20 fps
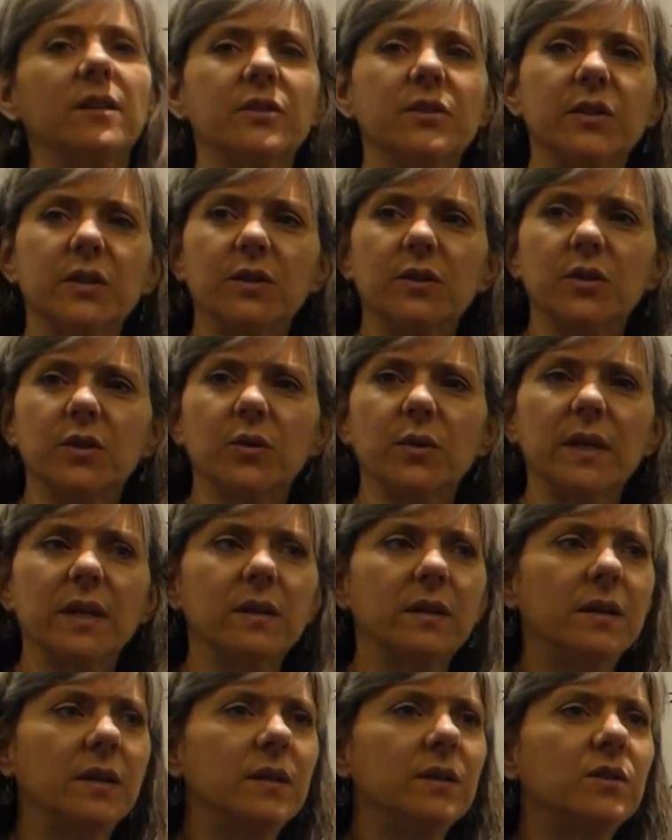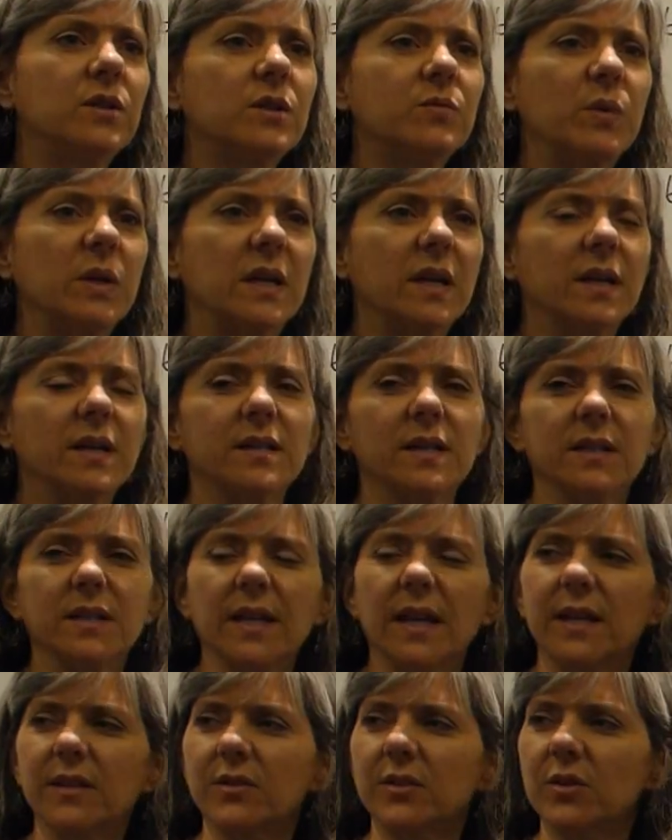consider doing, just because it
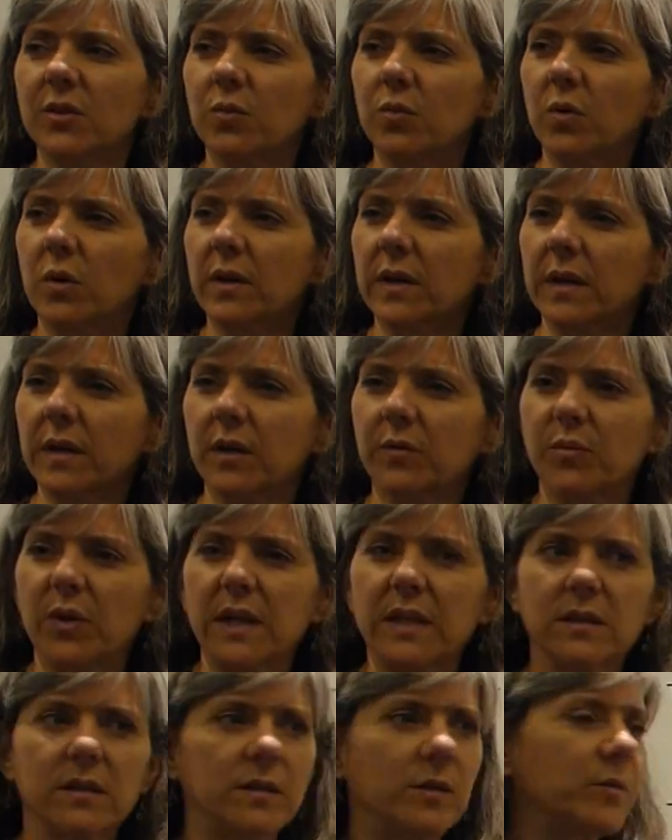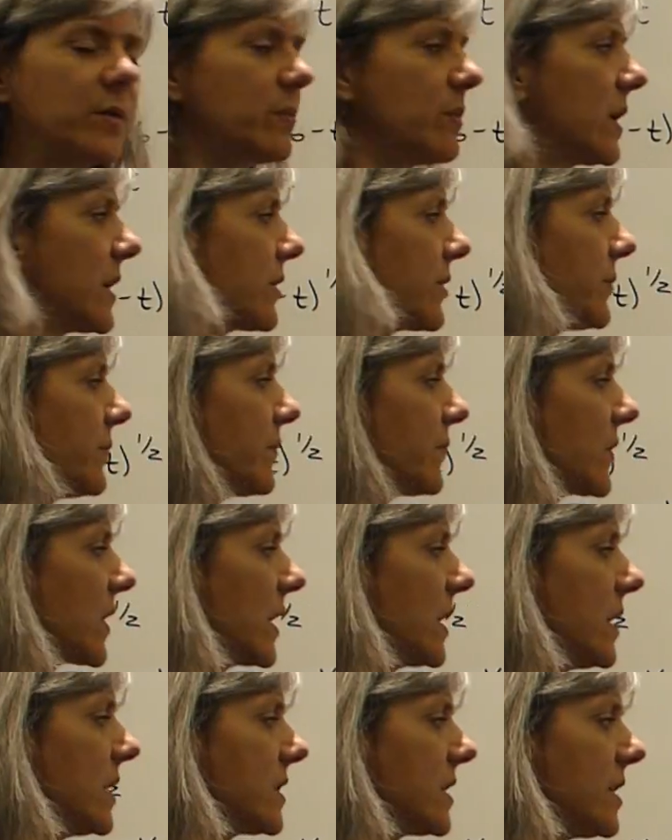tends to work in our brains a little bit better,
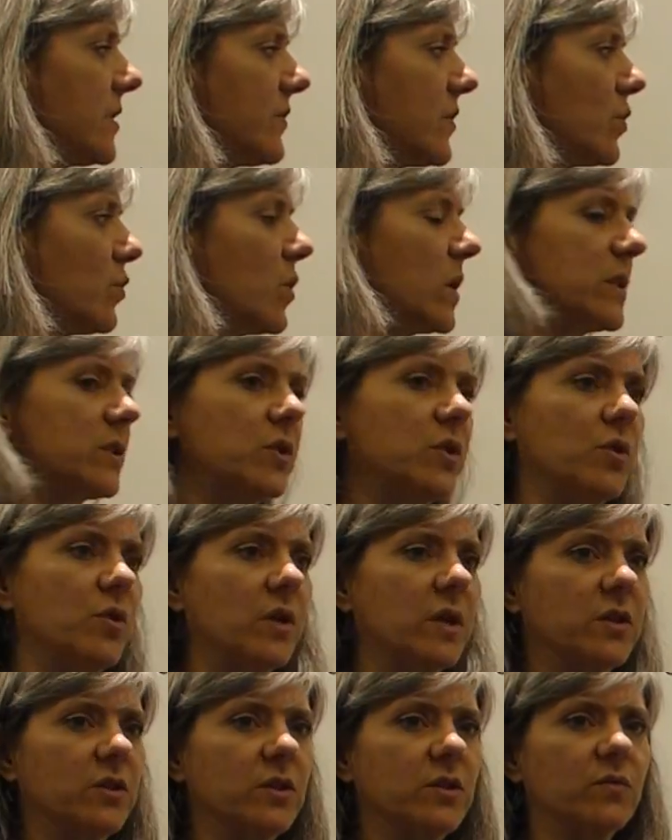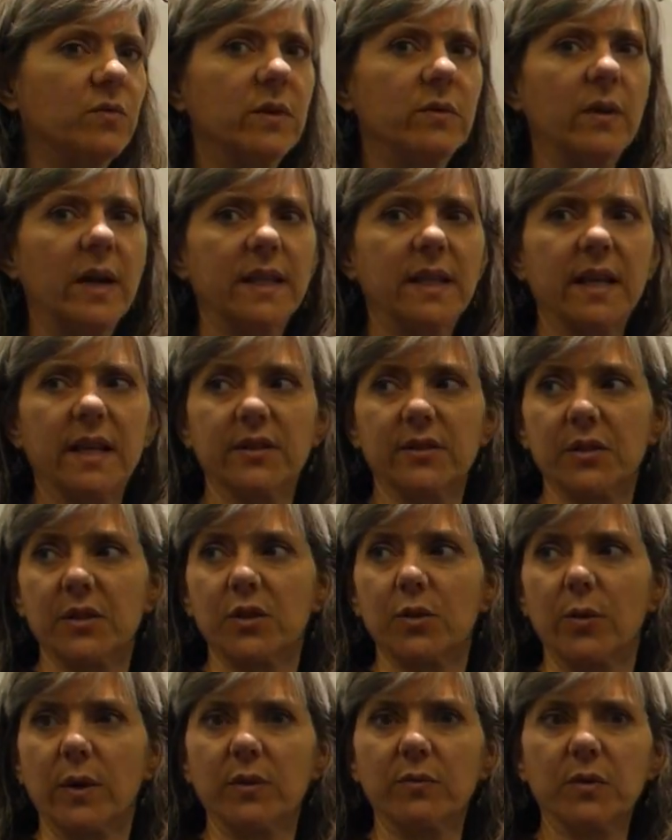is if you want to, you can just rewrite that as a
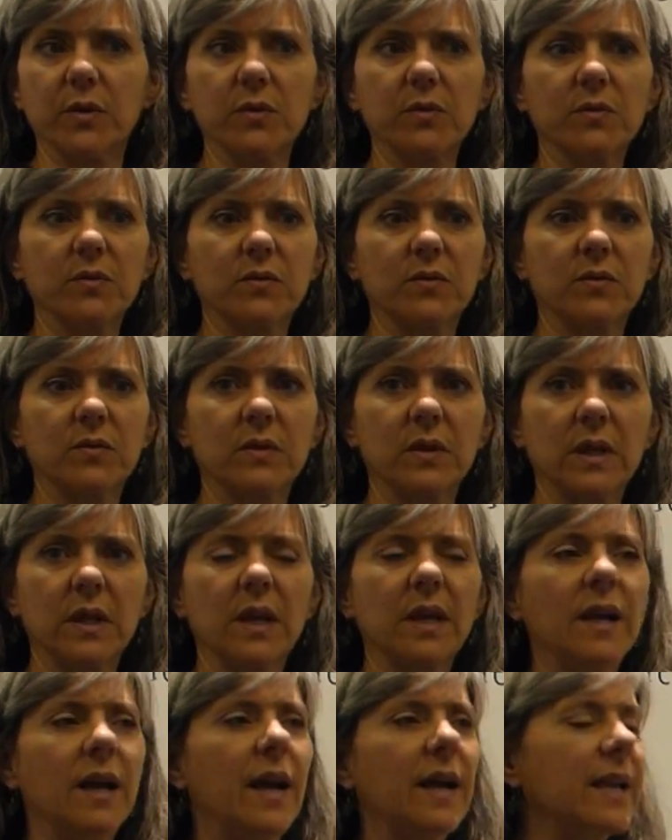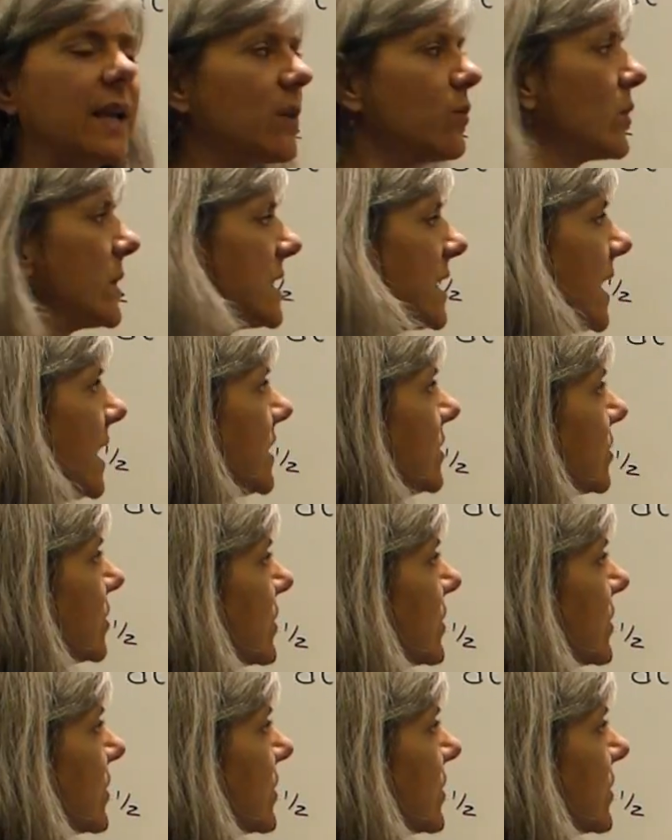square root. Again, we tend